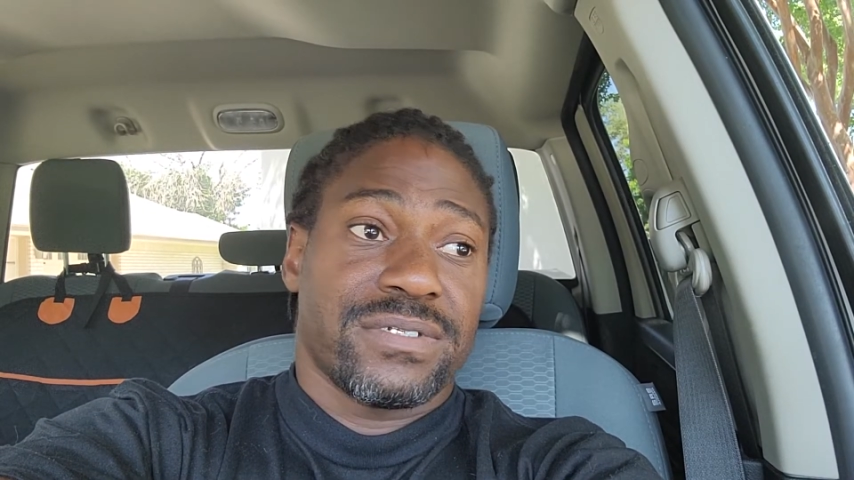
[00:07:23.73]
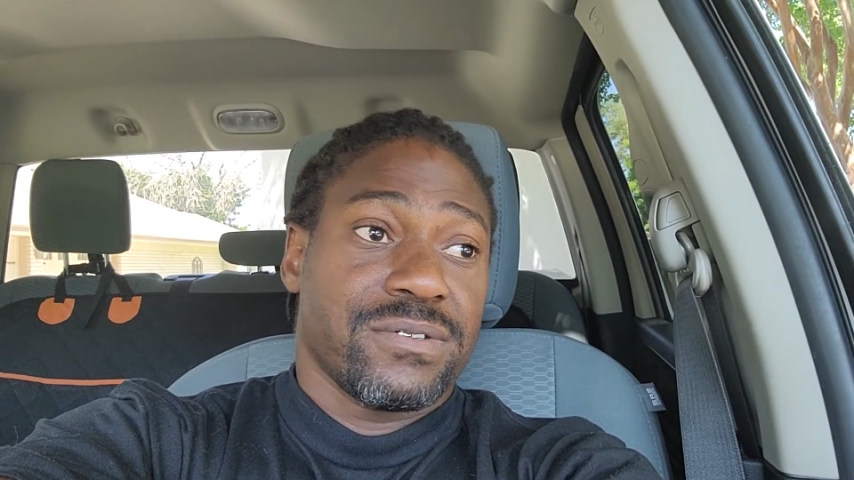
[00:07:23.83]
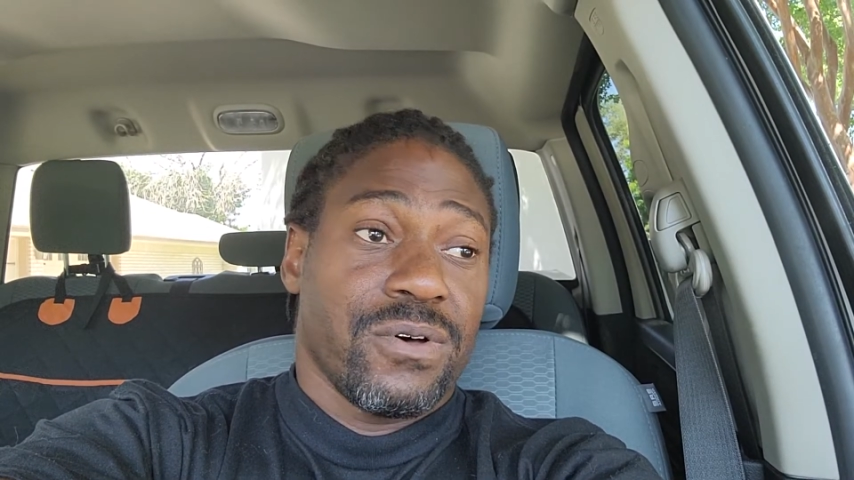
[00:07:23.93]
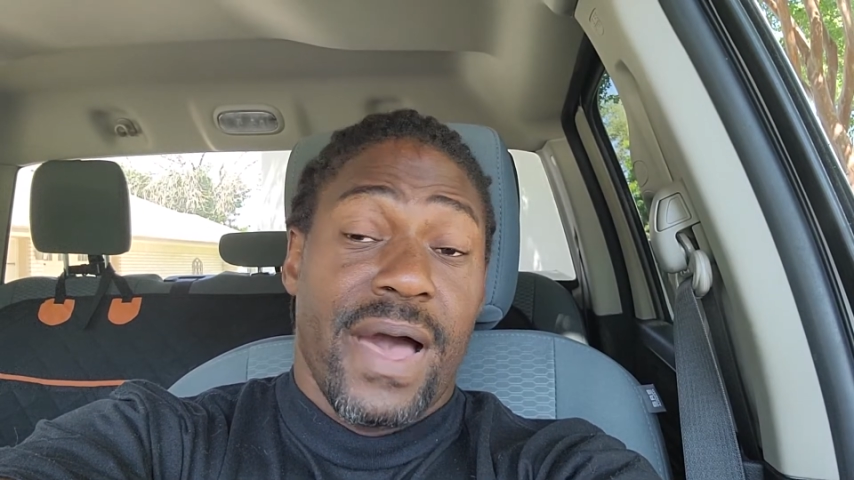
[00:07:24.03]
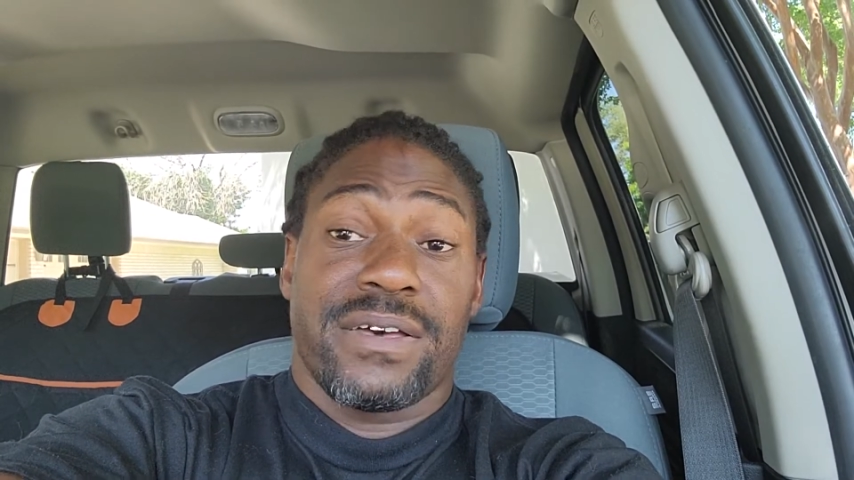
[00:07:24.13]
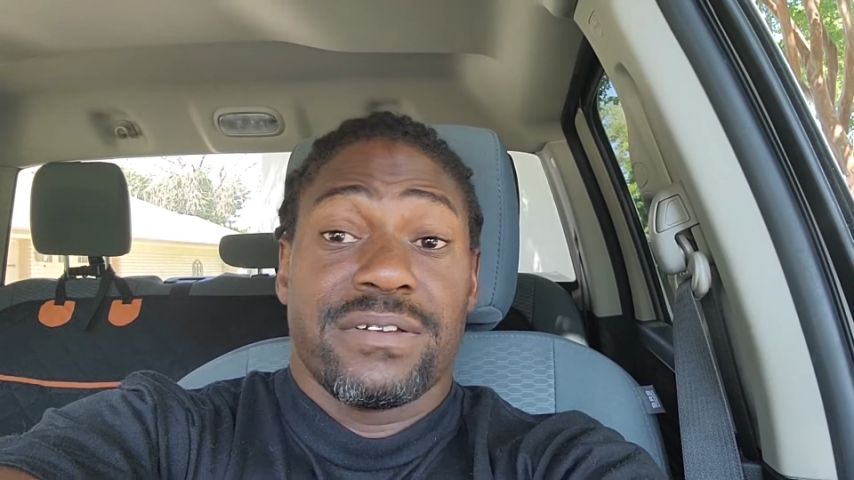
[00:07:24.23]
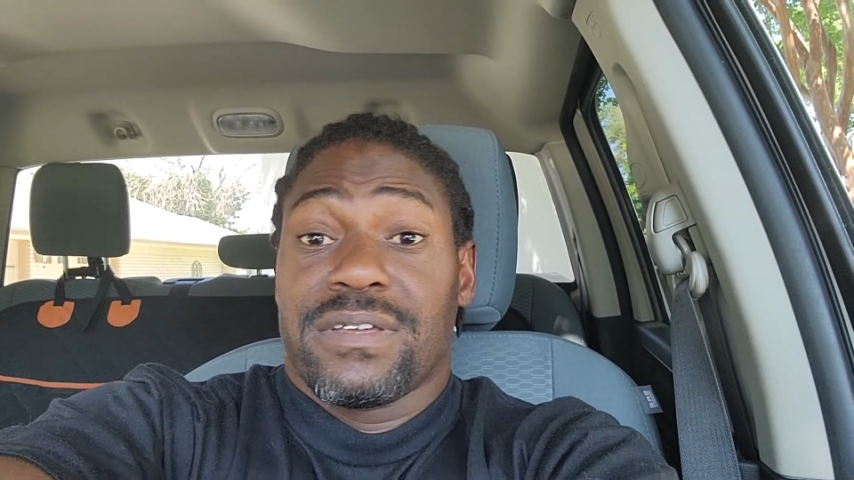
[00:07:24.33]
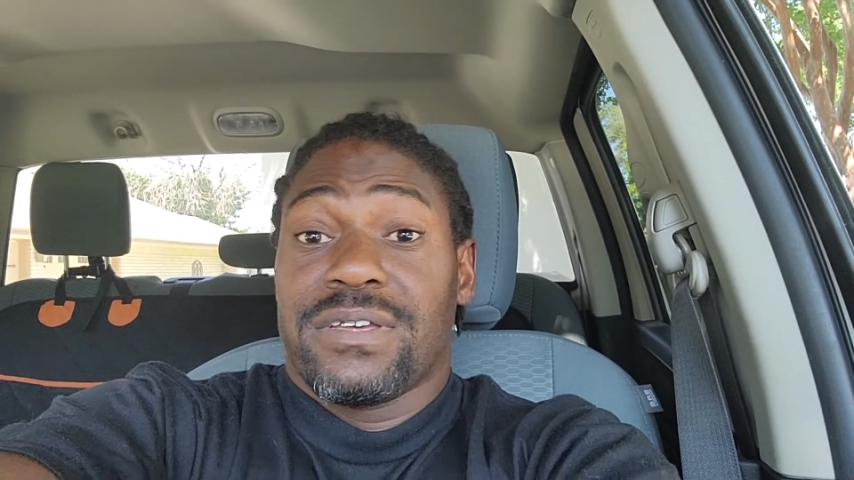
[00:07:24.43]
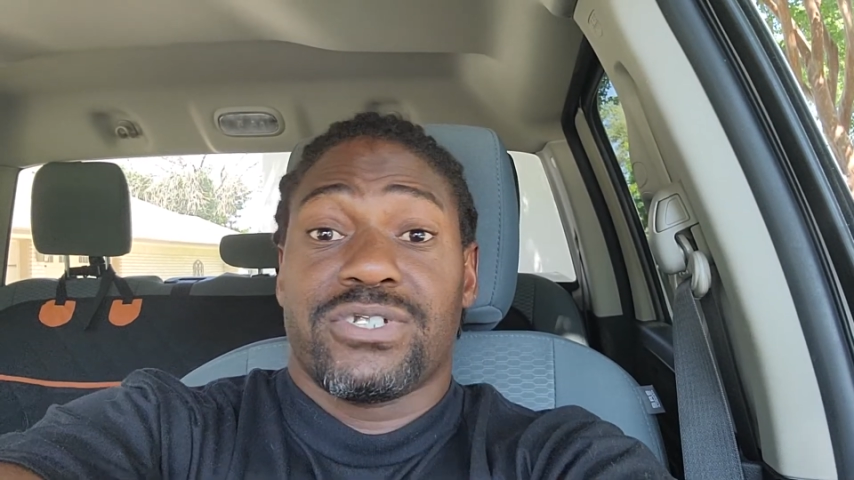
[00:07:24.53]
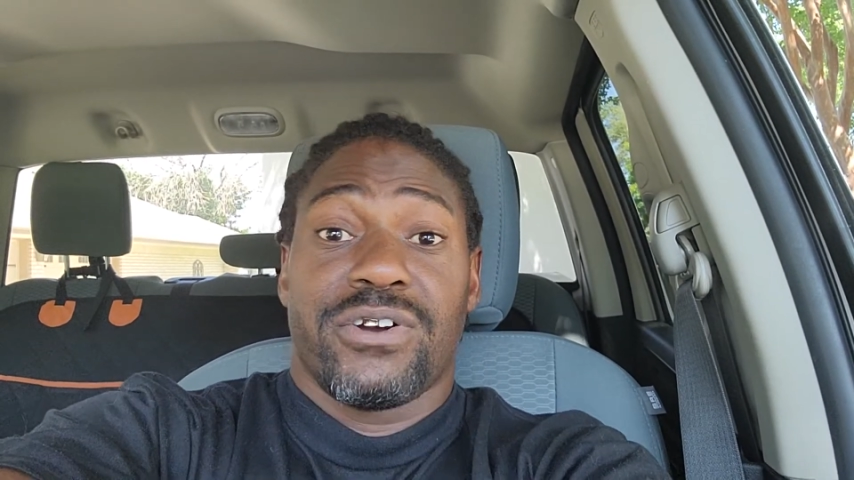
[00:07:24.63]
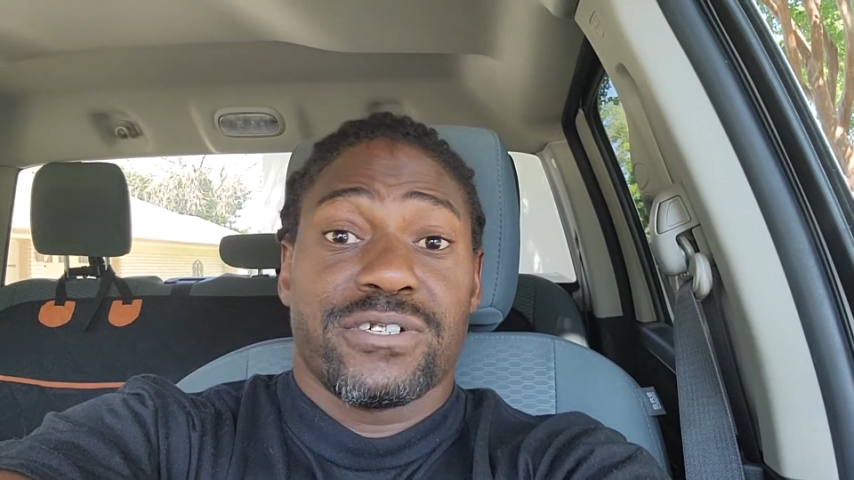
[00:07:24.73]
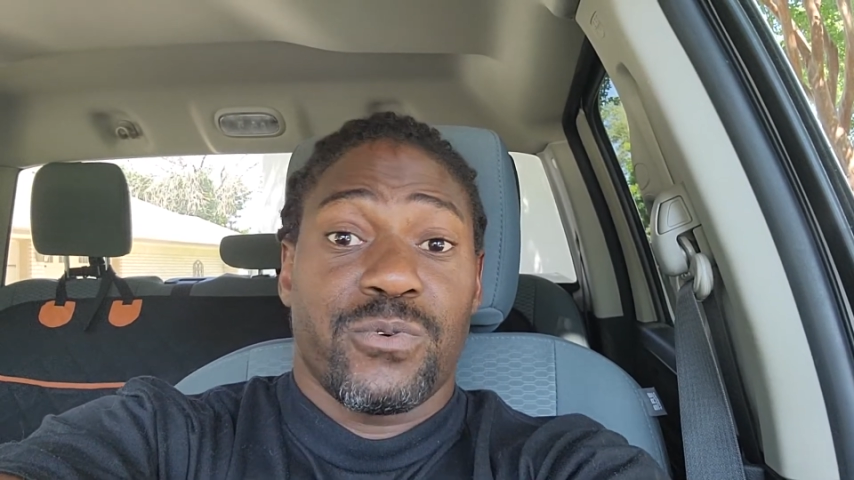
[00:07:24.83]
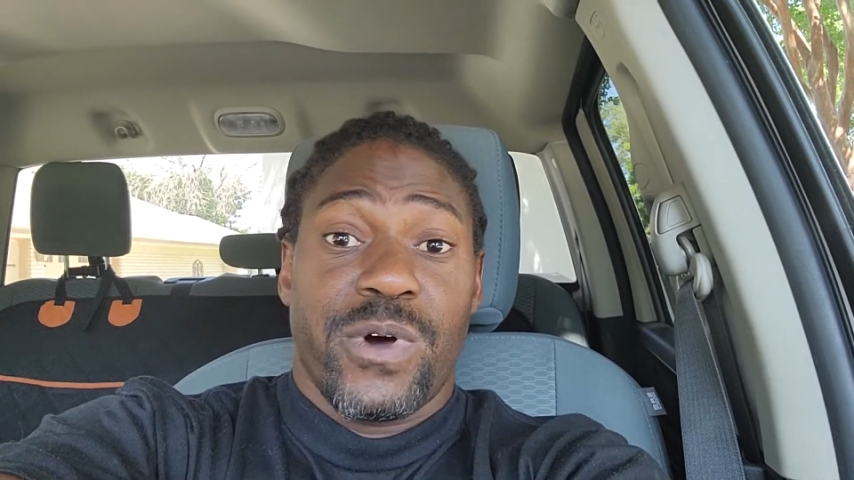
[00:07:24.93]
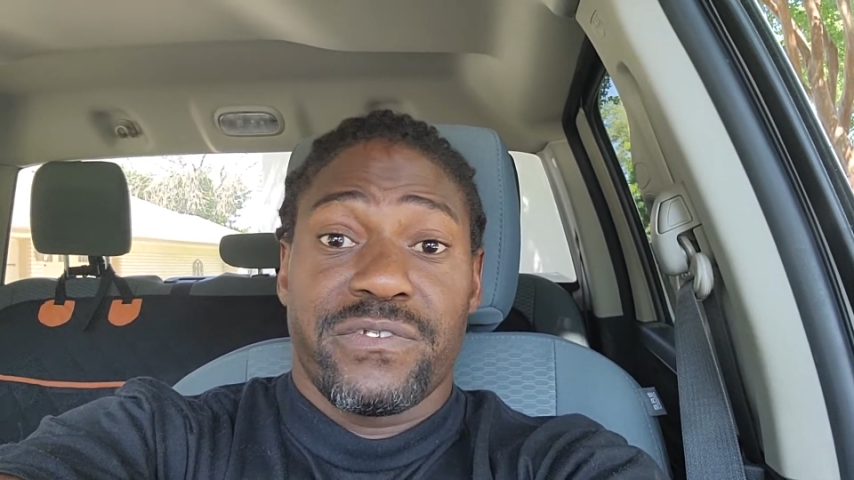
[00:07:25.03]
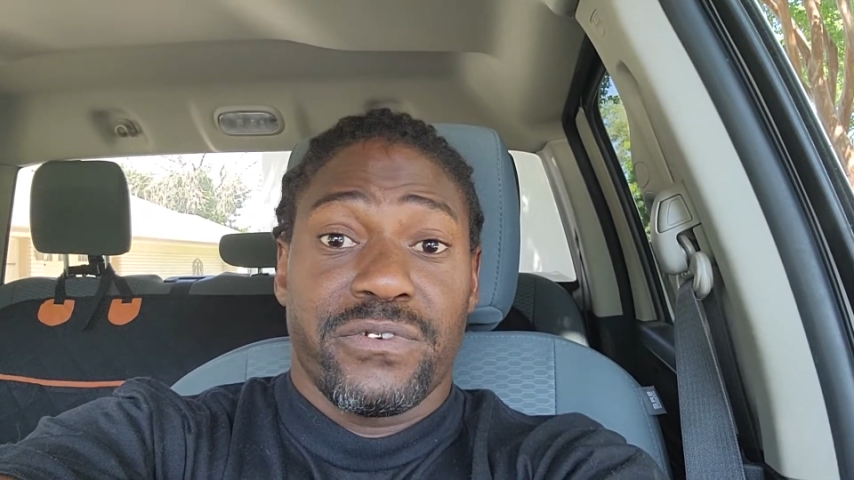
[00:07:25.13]
so I couldn't get charged
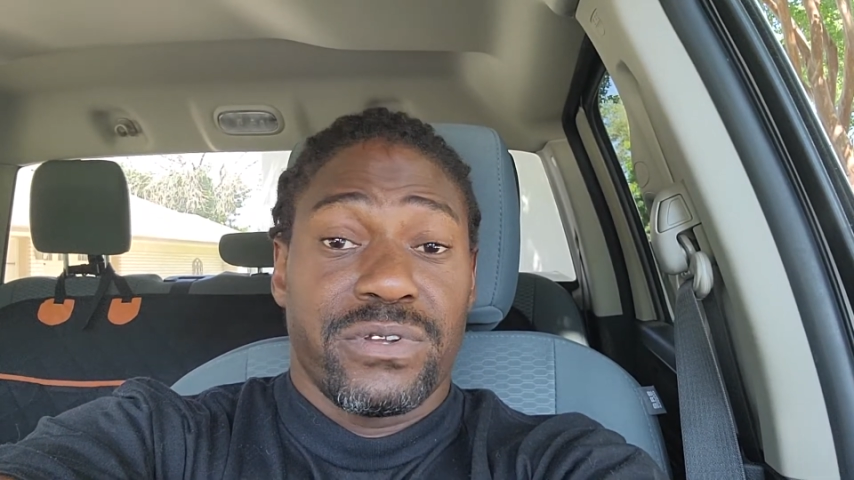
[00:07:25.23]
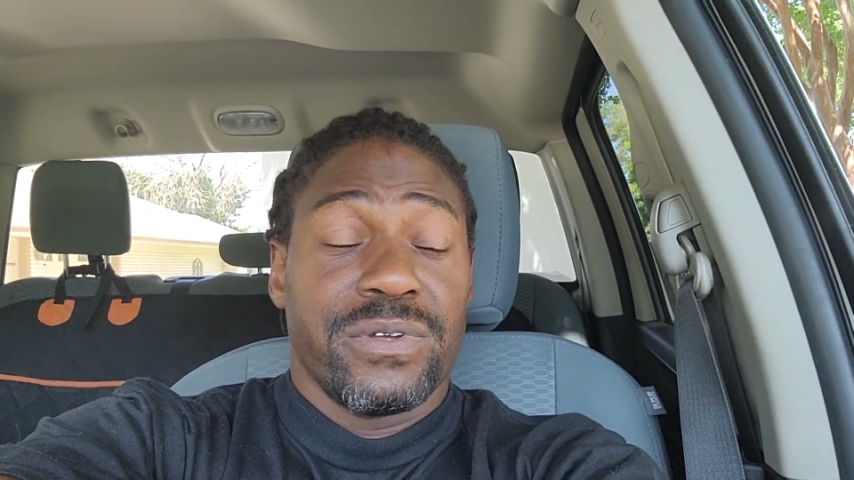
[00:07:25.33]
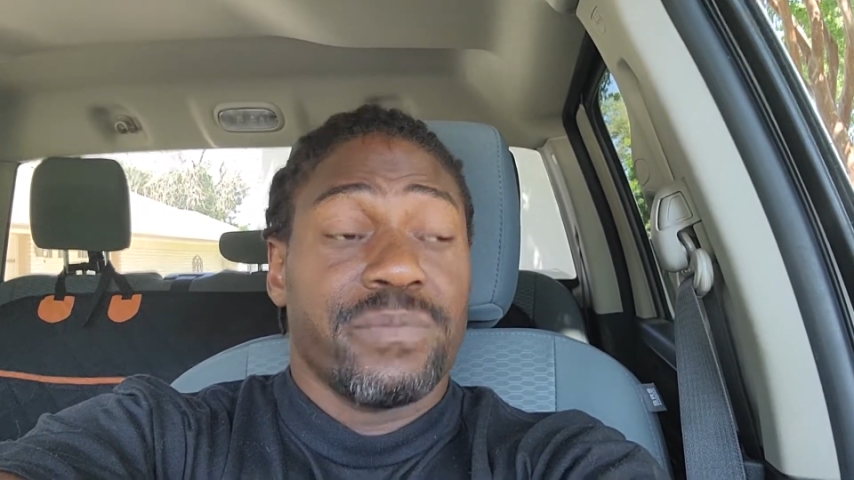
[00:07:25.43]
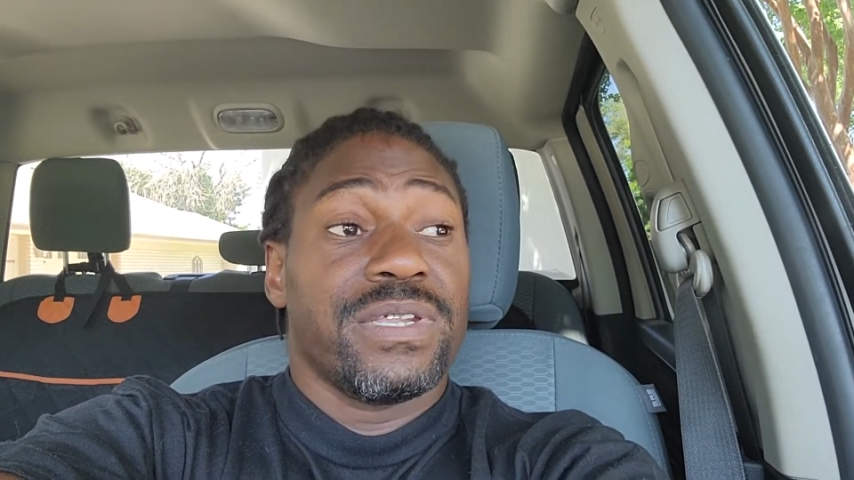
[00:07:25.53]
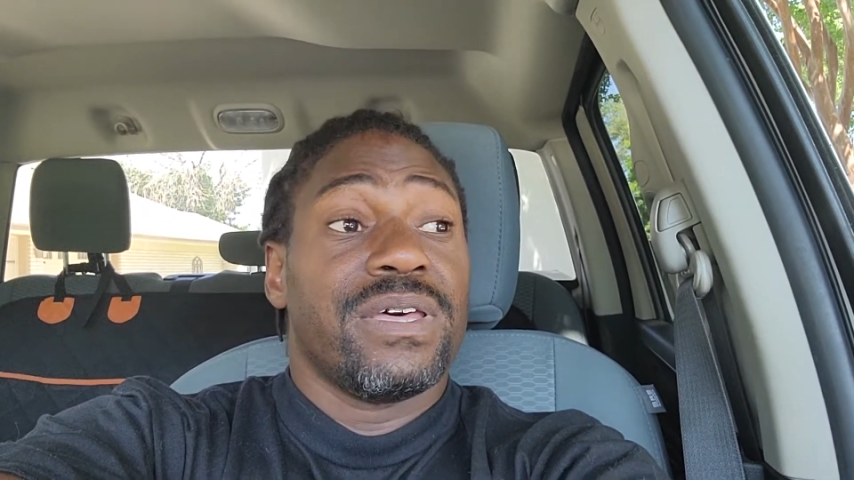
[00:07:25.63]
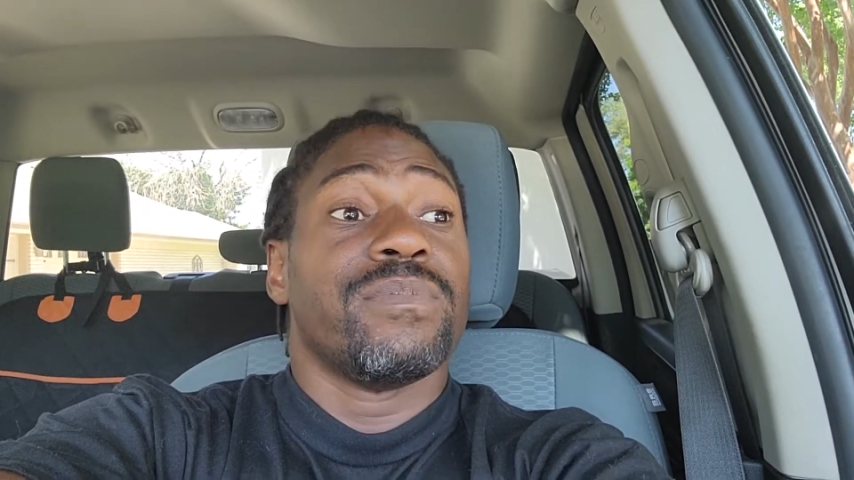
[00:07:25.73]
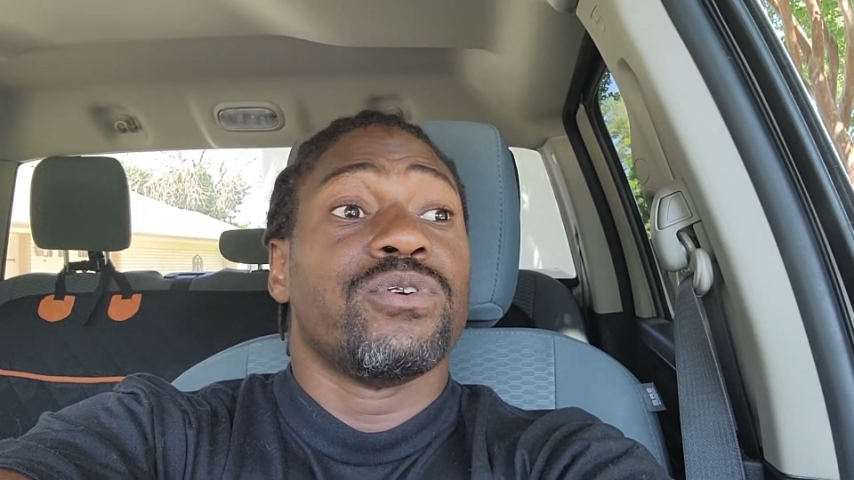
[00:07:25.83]
twice for them